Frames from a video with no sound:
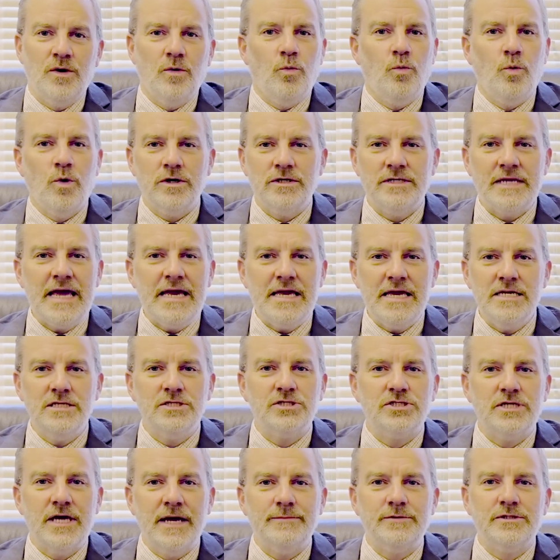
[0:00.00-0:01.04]
We're taking
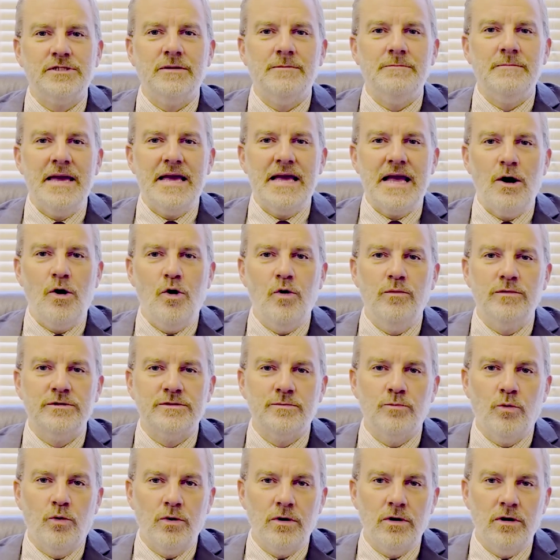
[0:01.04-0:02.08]
steps to make homes
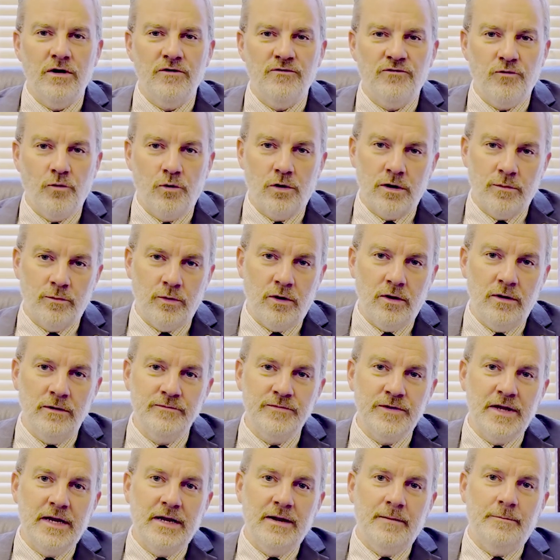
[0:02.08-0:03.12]
more affordable
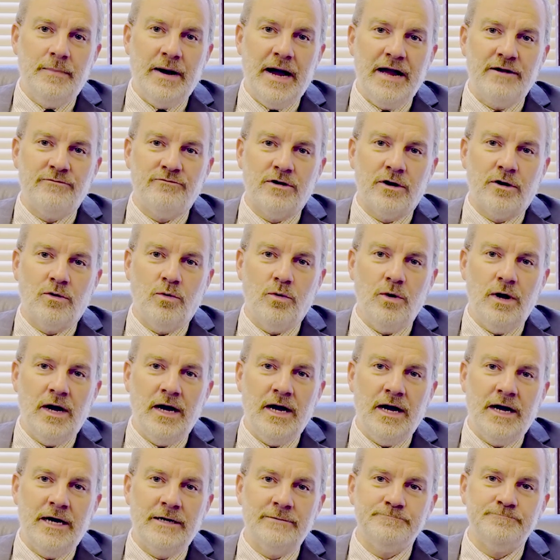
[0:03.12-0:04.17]

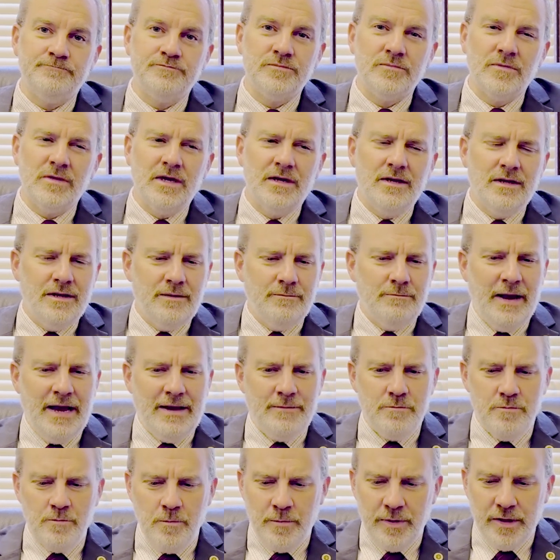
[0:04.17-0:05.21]
by
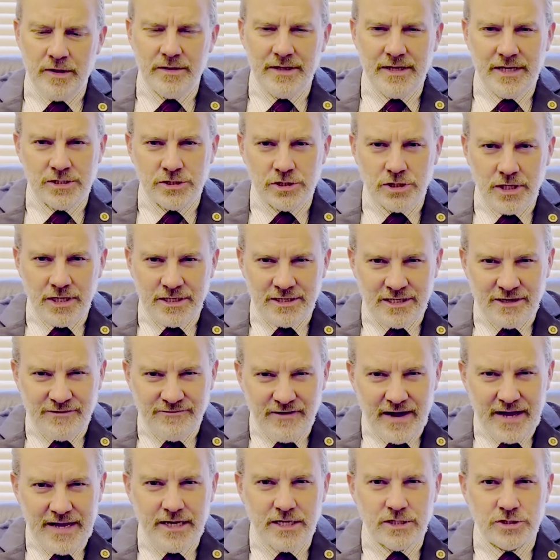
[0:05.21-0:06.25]
building
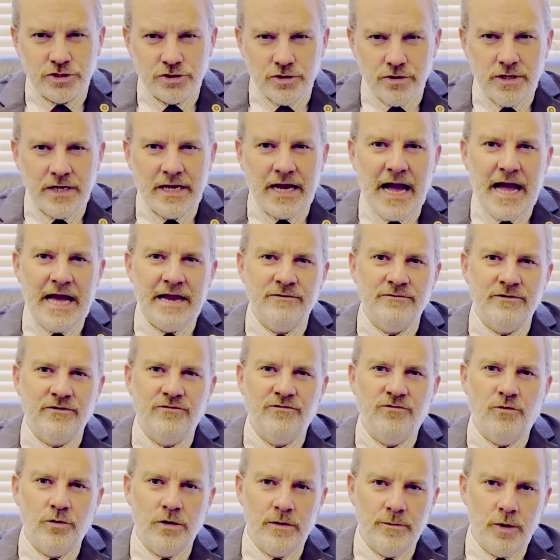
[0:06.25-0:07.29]
defining a certain kind of
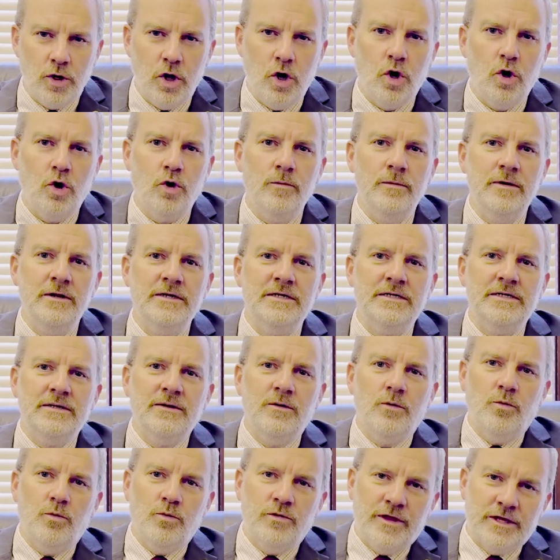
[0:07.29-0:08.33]
affordable home
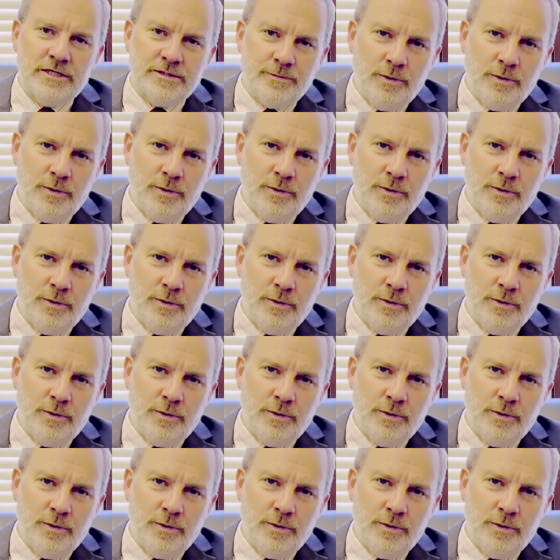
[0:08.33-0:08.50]
that's